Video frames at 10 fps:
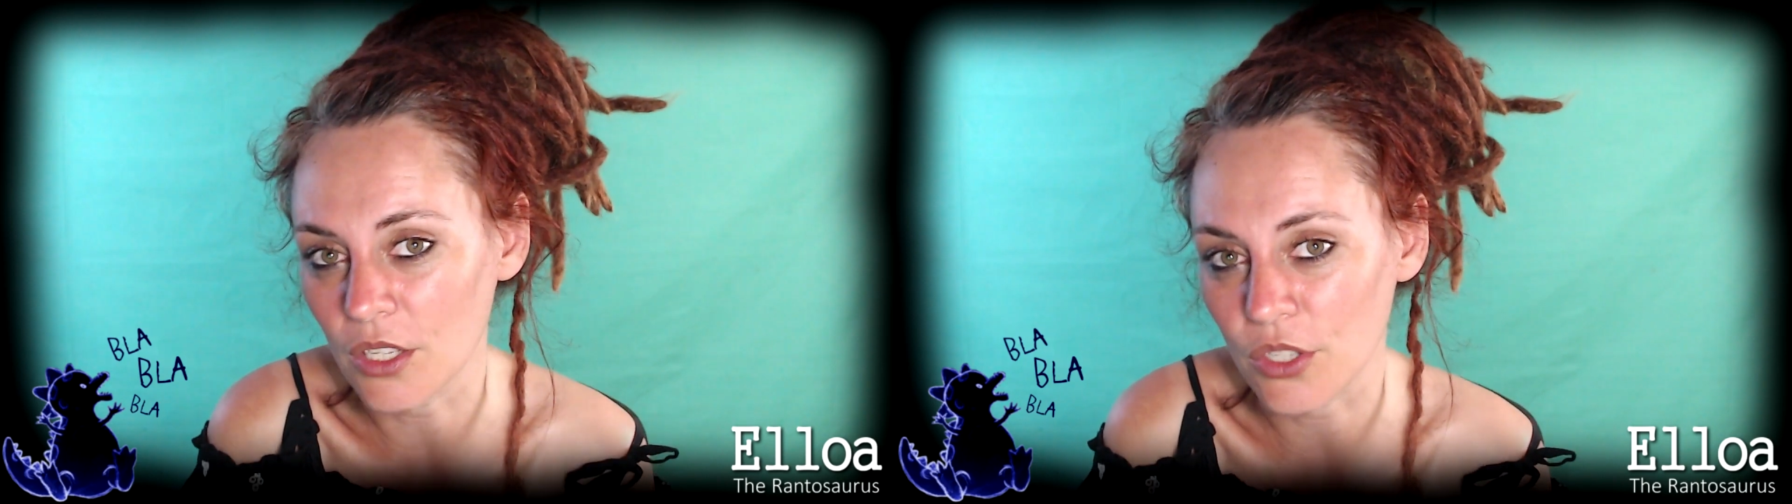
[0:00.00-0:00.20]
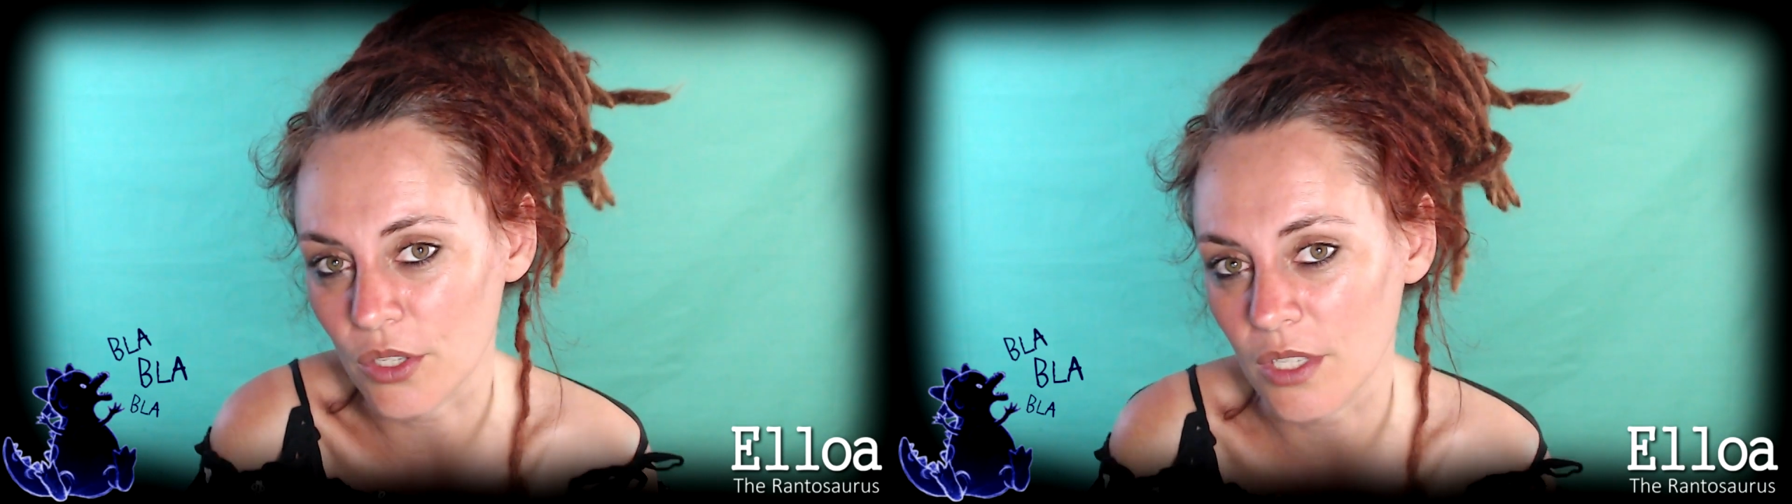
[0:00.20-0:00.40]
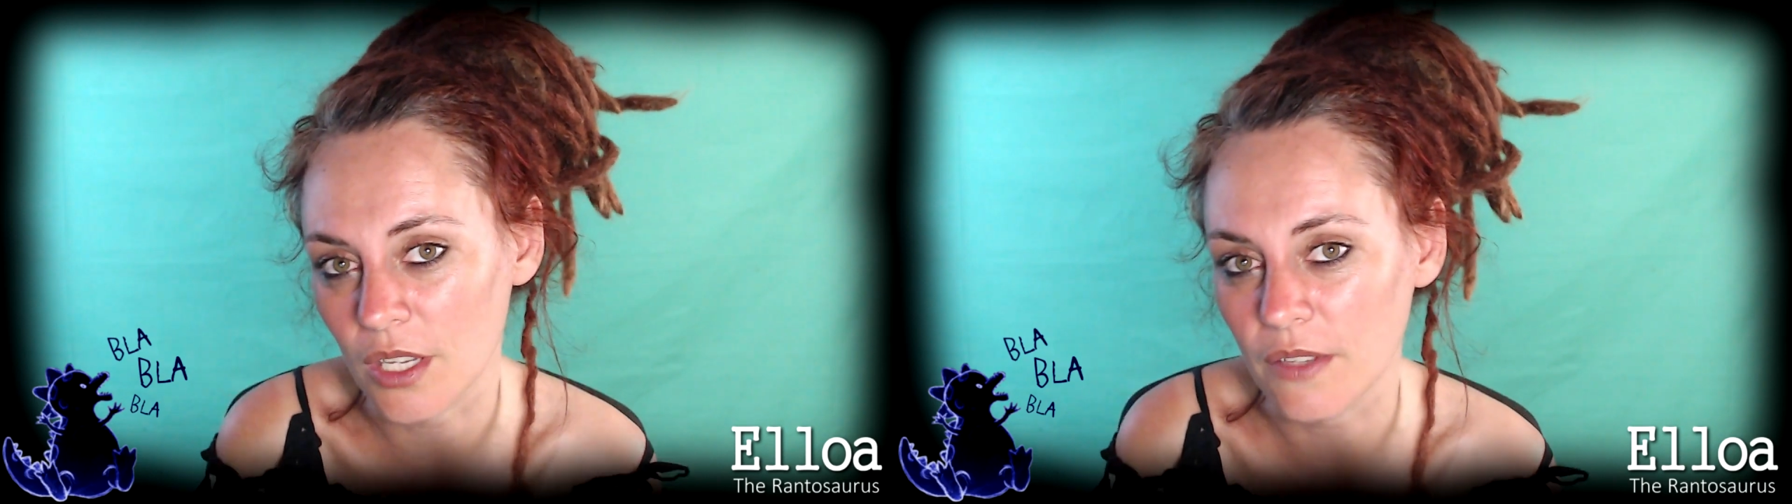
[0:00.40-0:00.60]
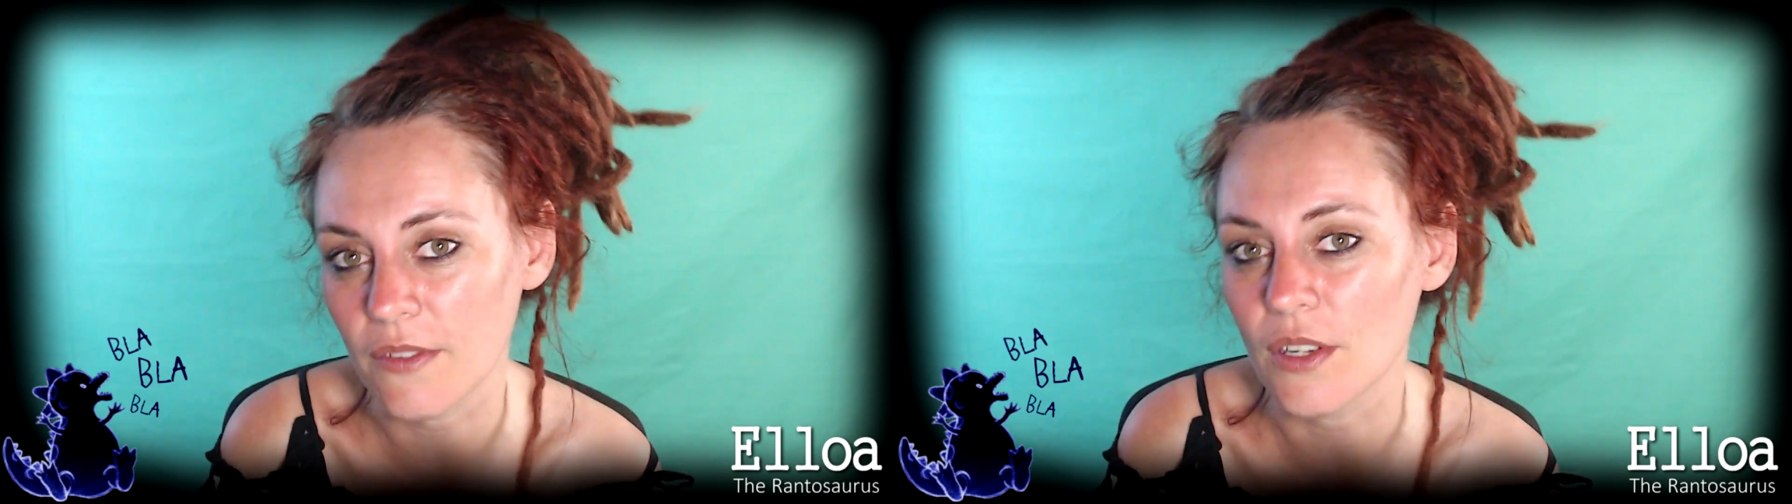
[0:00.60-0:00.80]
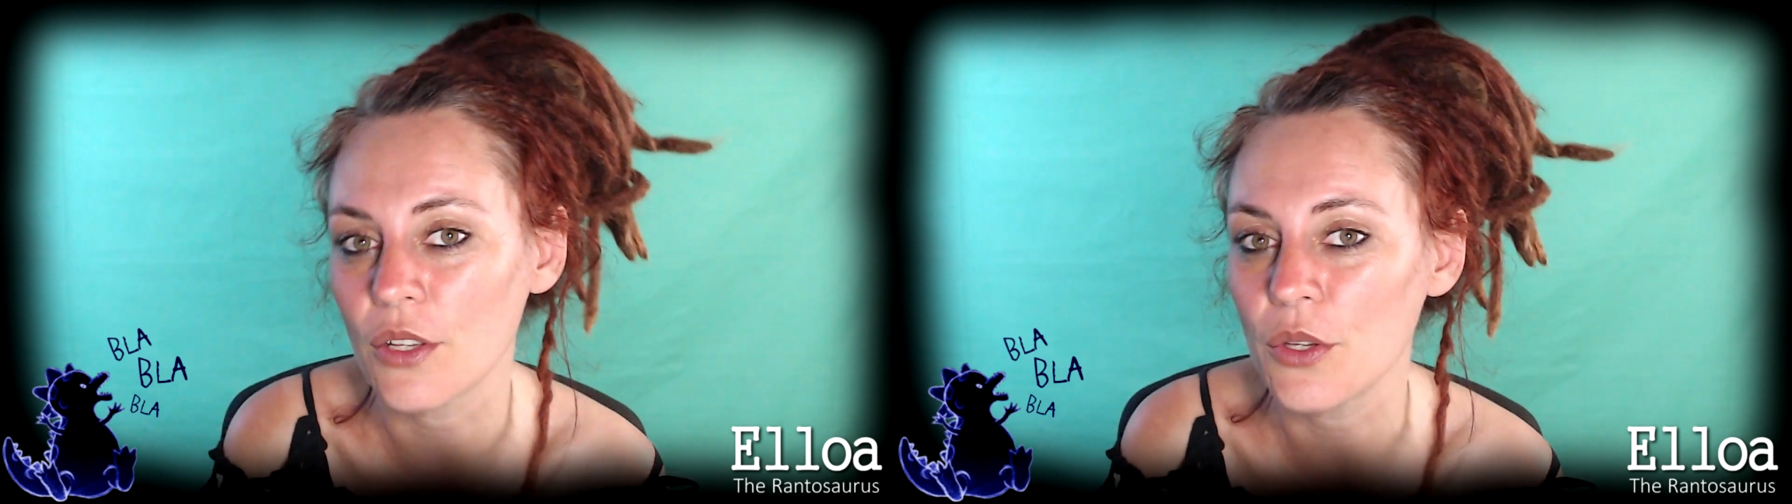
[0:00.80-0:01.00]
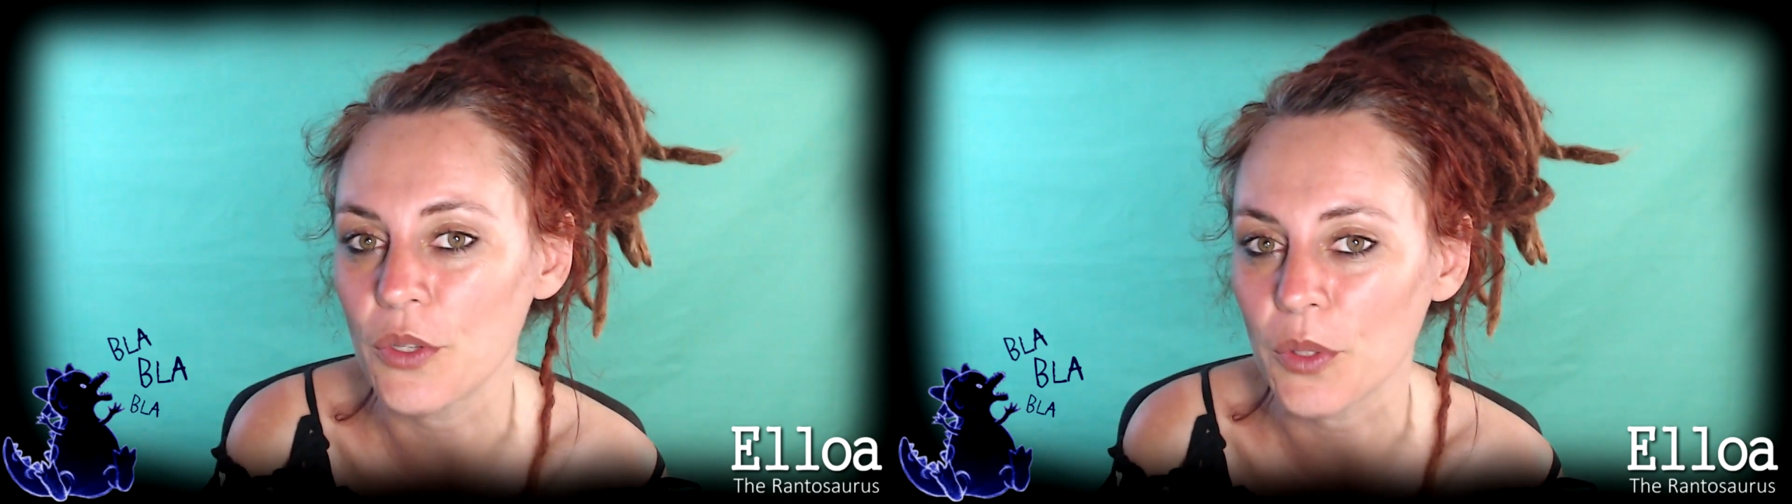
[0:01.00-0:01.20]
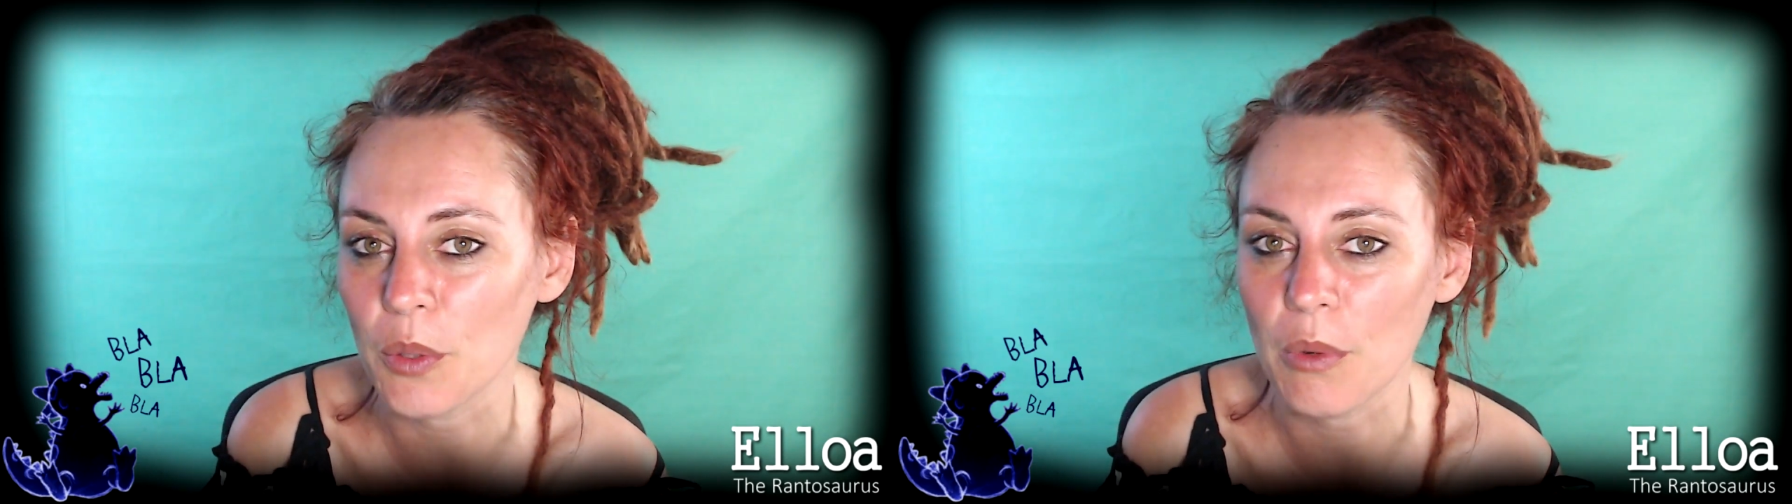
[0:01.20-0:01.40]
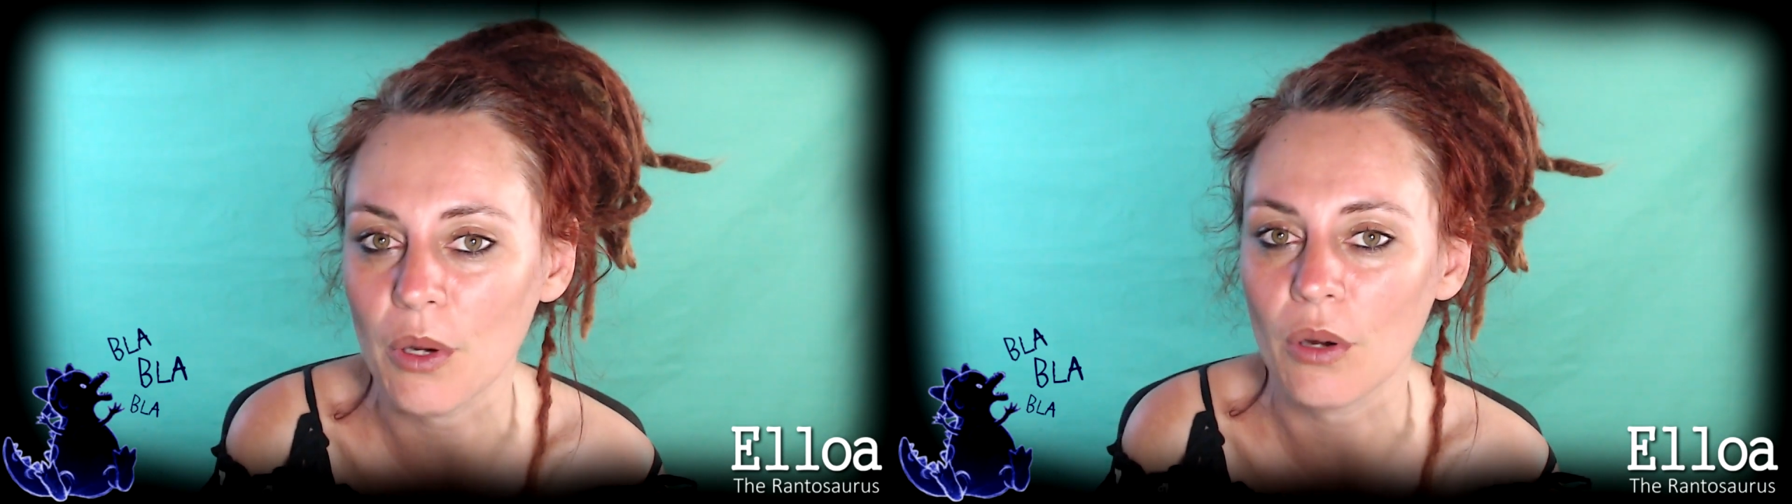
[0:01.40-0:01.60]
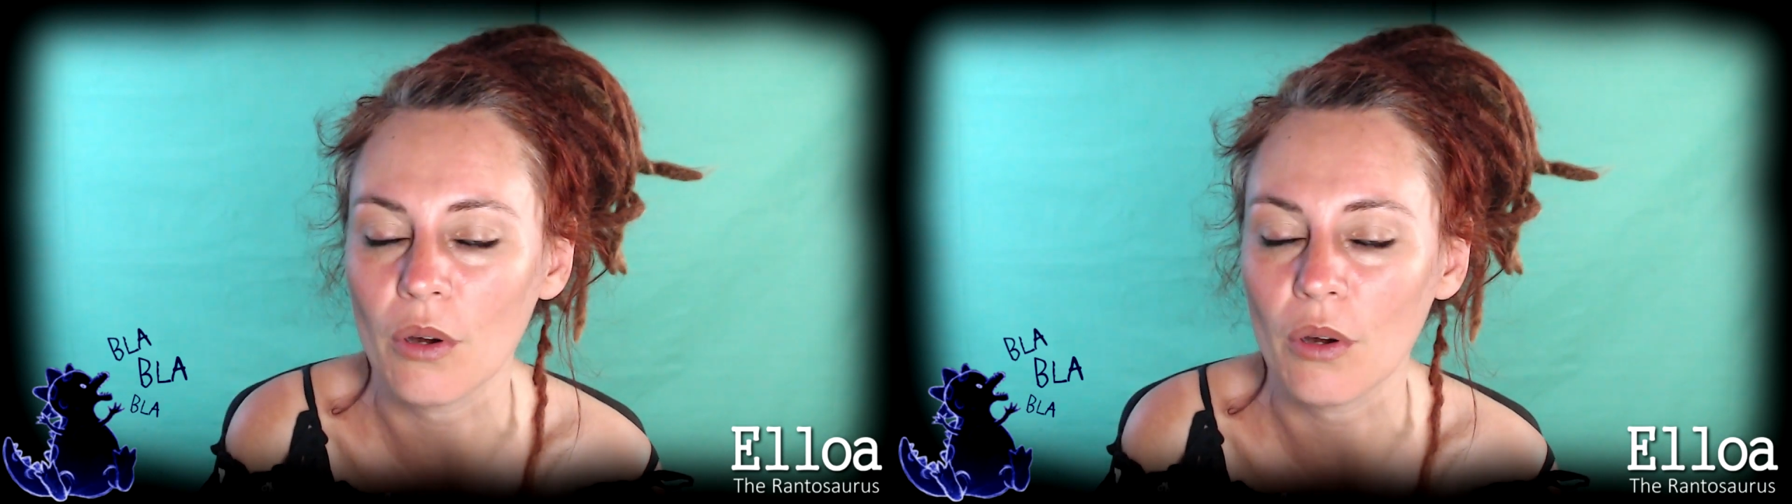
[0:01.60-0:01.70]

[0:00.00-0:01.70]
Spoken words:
a successful YouTuber